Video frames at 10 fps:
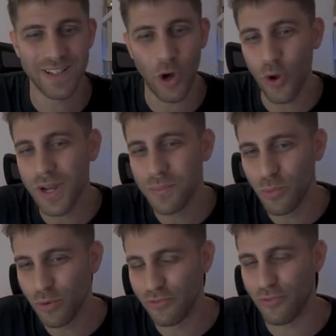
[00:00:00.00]
The only
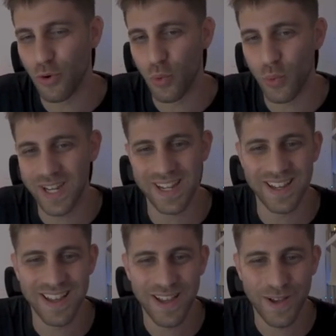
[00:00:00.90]
move for
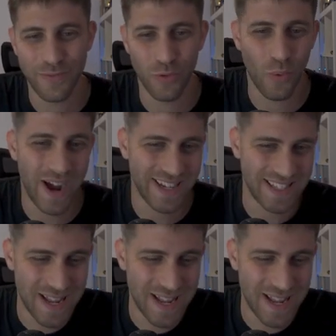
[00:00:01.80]
winning for white.